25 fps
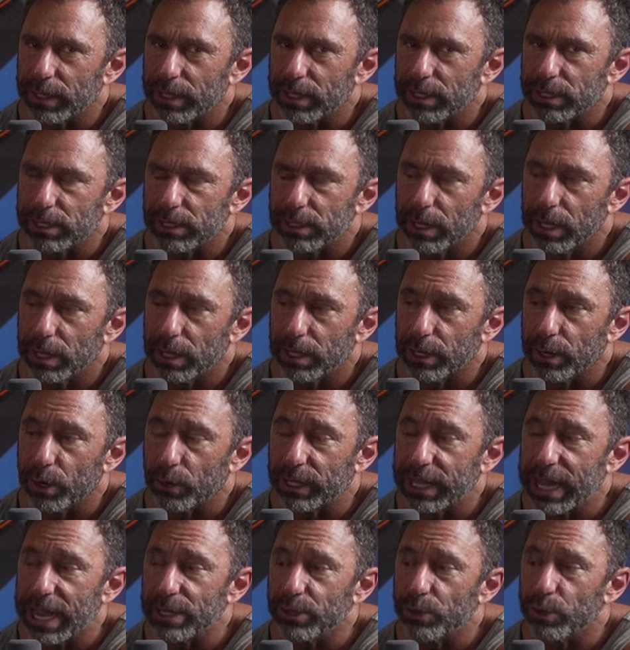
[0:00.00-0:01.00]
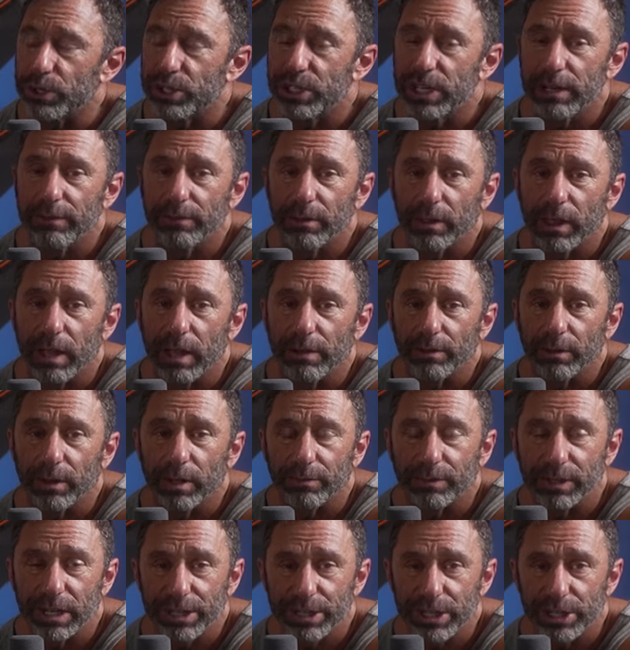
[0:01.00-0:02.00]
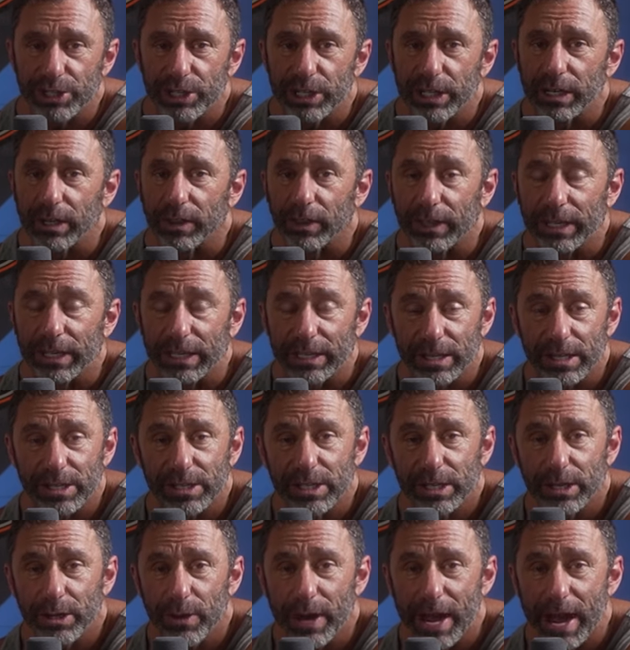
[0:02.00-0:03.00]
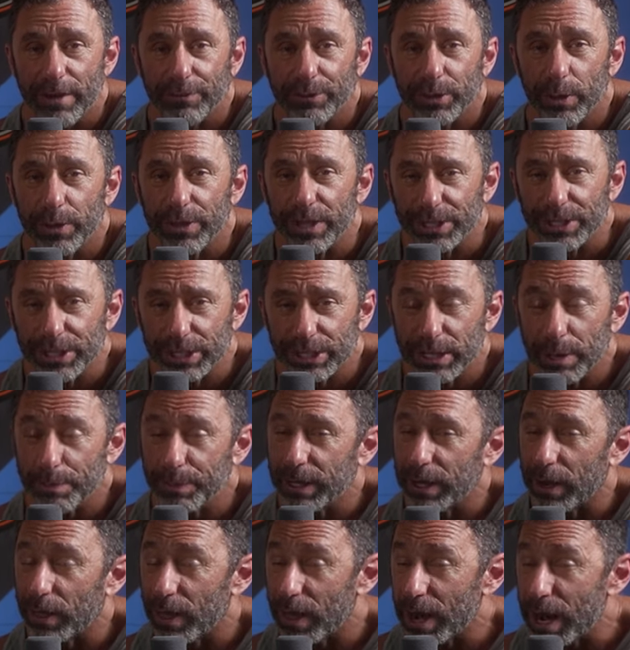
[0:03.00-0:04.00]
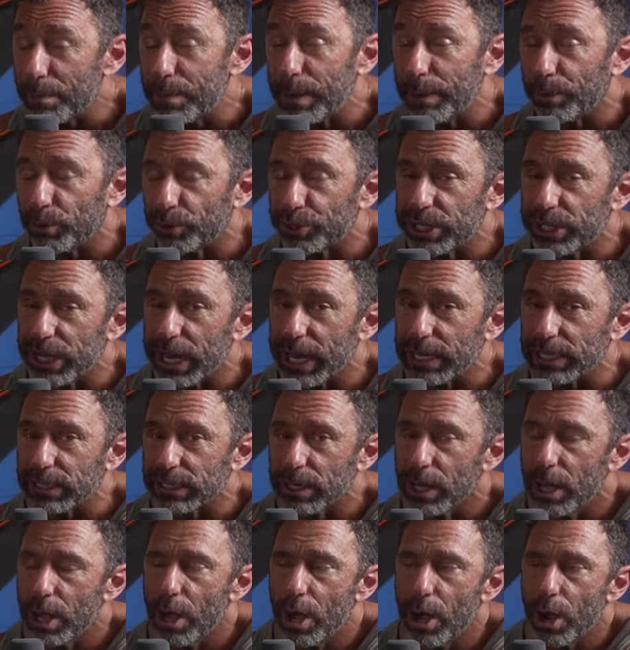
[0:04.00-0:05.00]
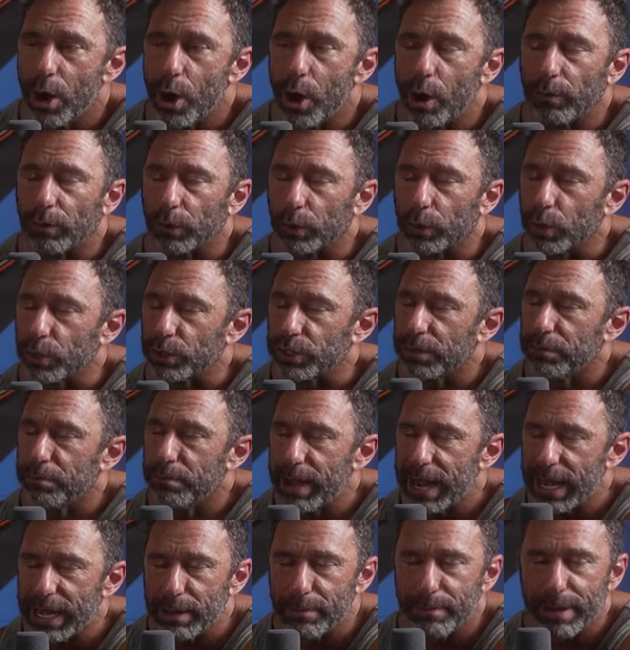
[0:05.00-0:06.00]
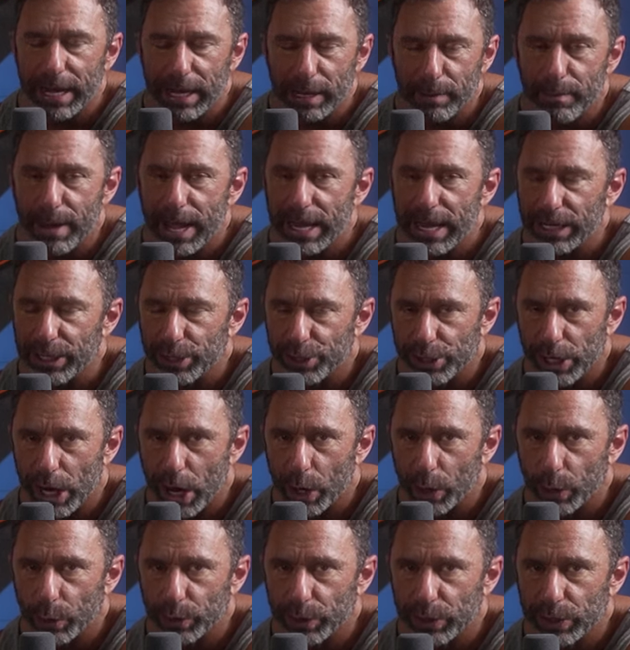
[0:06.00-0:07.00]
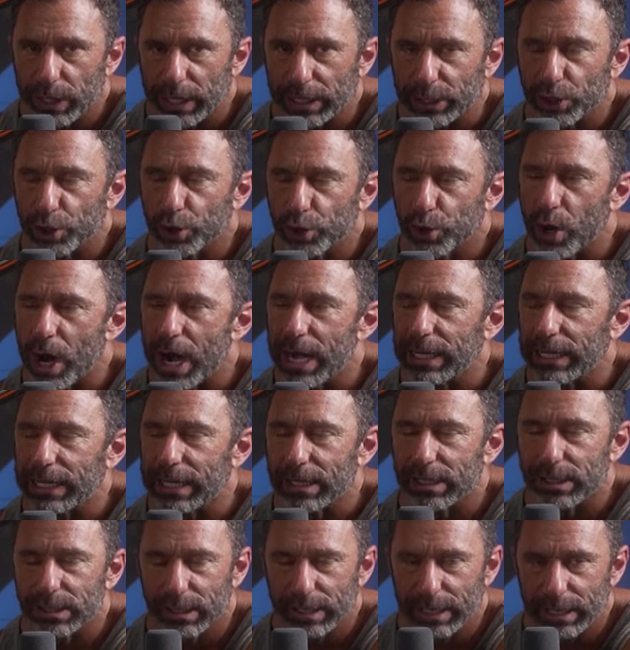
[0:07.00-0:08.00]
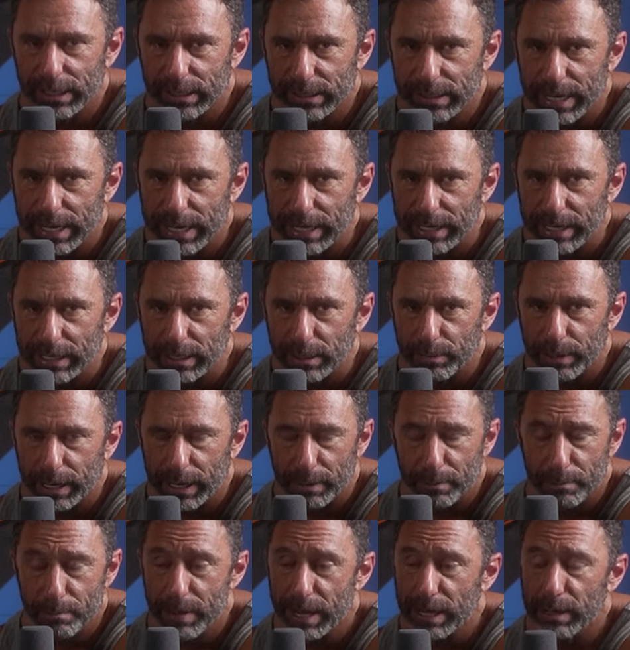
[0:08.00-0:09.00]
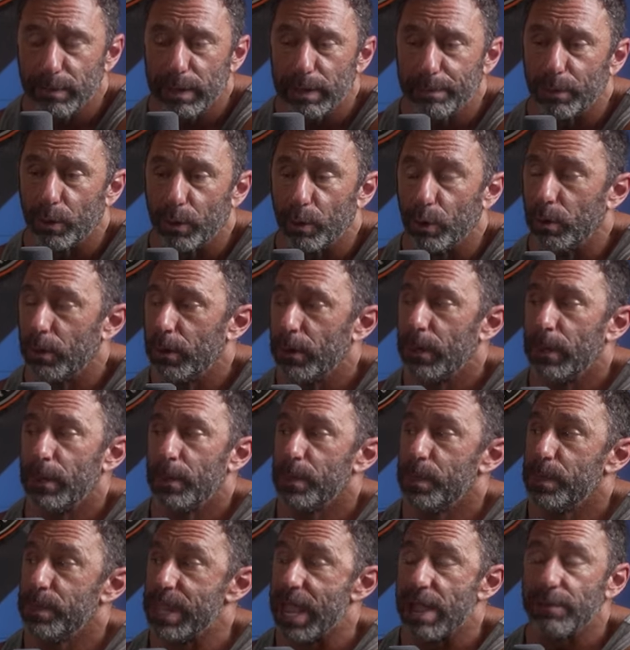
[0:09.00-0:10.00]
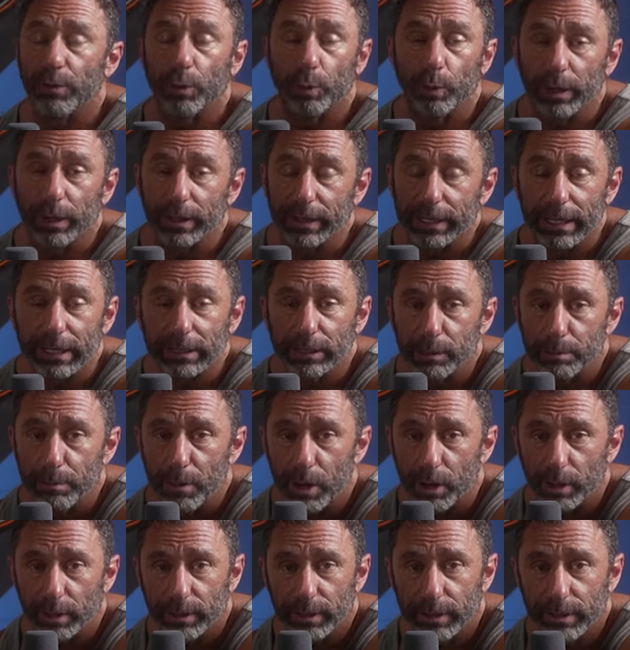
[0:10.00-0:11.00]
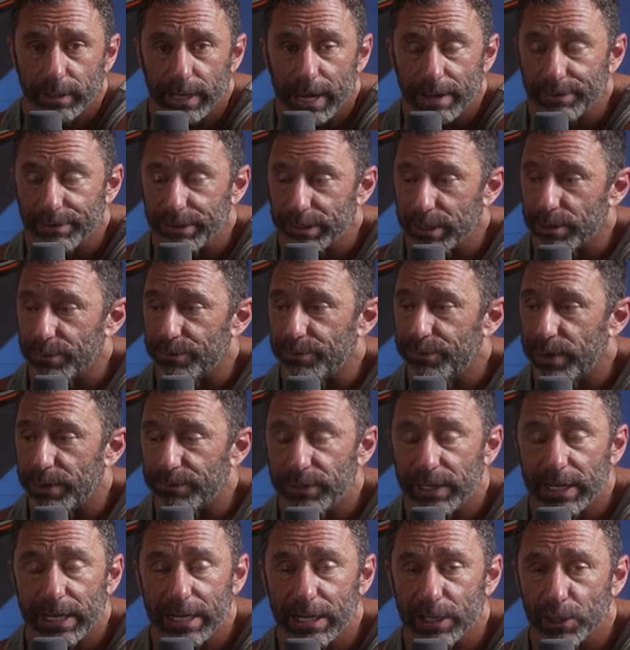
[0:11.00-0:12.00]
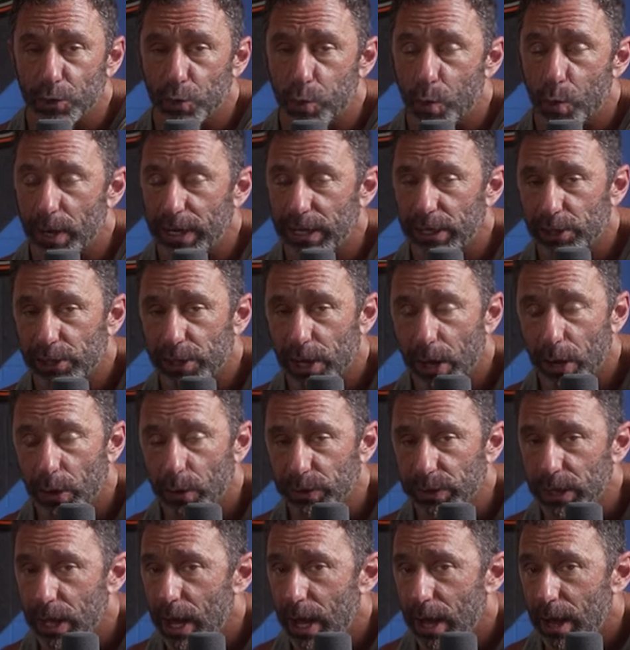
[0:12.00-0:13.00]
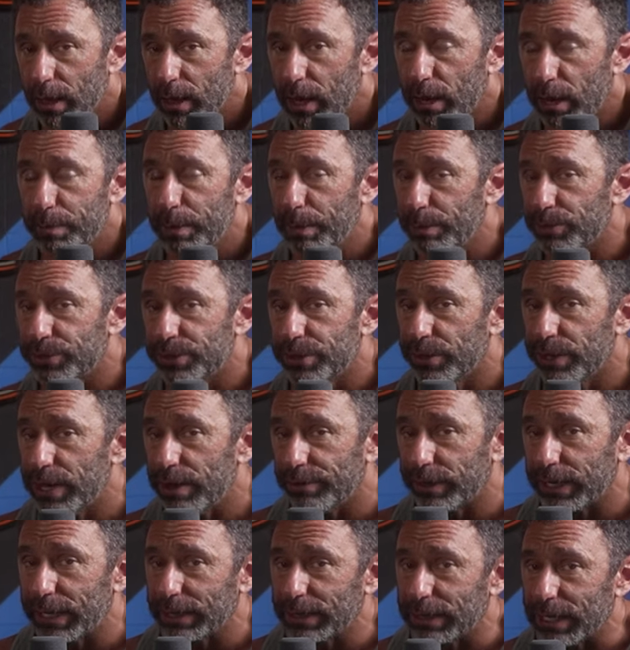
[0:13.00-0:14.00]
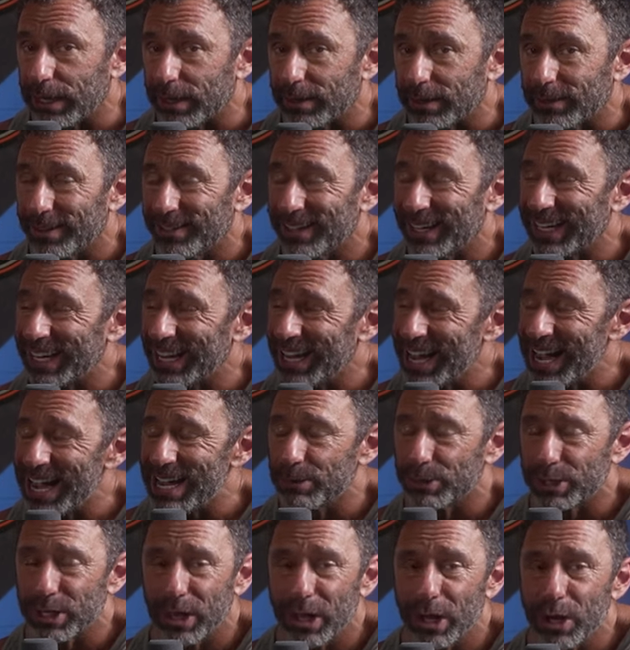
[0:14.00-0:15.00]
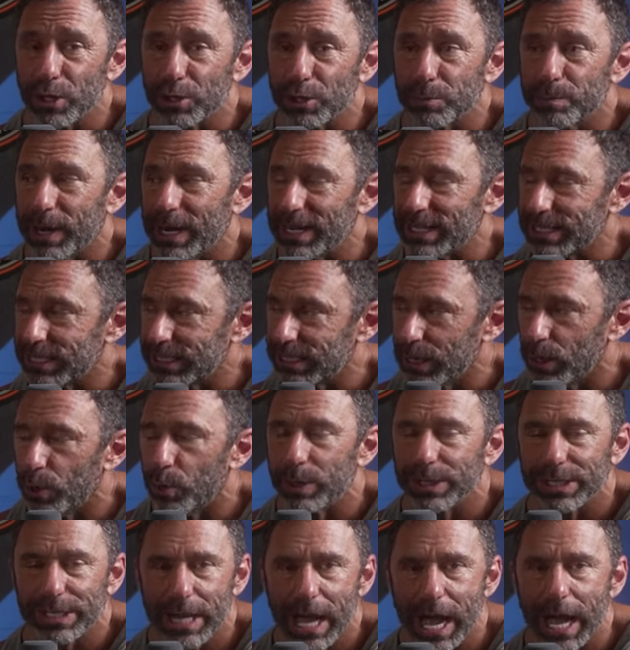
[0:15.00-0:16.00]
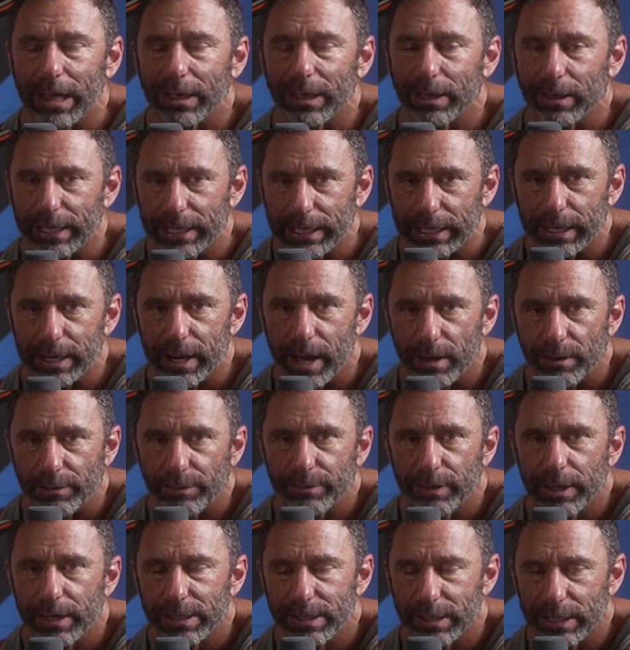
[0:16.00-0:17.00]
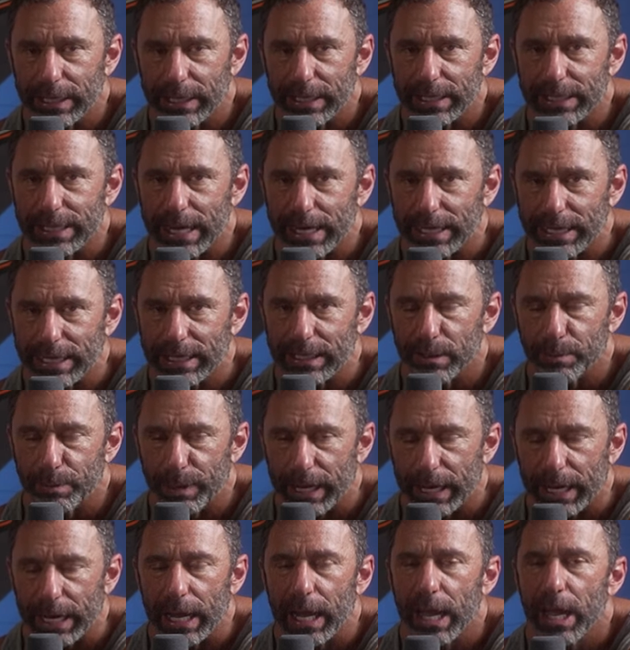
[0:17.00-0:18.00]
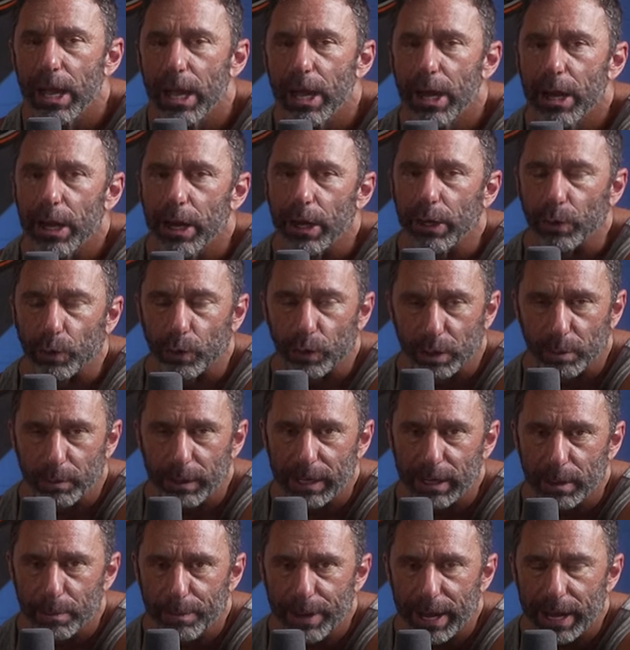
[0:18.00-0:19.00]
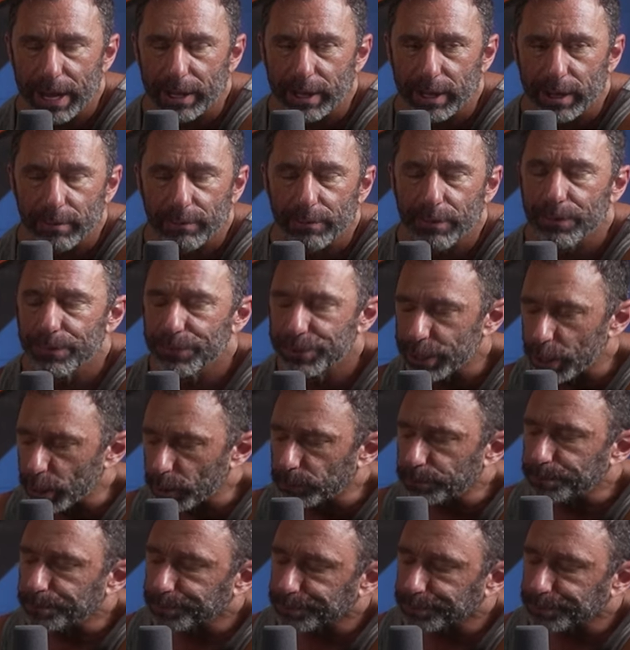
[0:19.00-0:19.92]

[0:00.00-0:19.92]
is you know can you achieve the level of conditioning and leanness that you have to and this is something a lot of people chase over the course of many many many shows like trying to get as lean as they need to be many people never really hit the mark having done 15 20 shows a lot of people still never get there they're like yeah i was close but i still was not lean enough as lean as i need to be in order to be competitive so